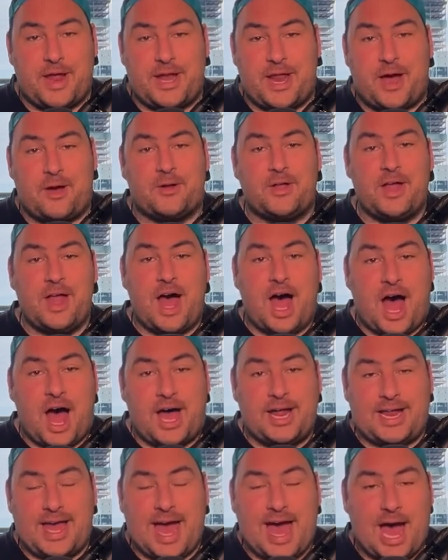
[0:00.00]
now
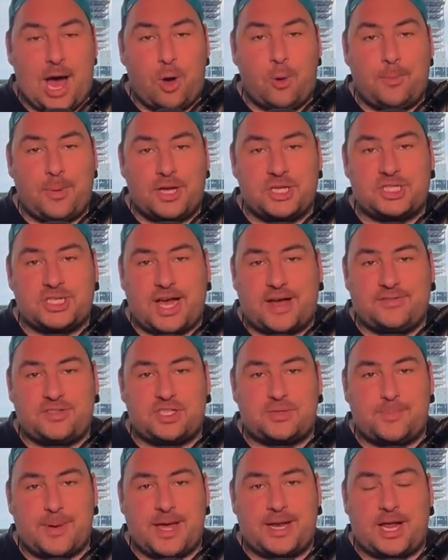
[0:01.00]
on how much I've
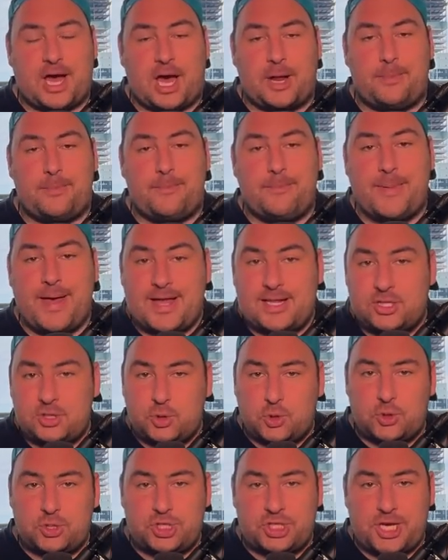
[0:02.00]
spent on
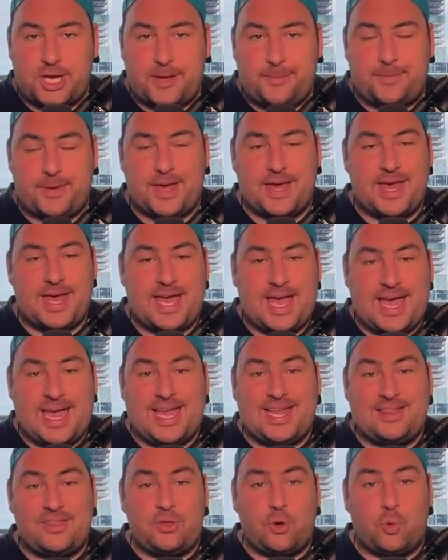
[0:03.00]
mentorship
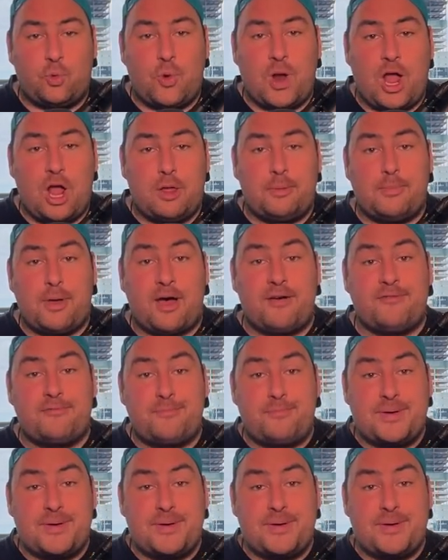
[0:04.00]
in the realm of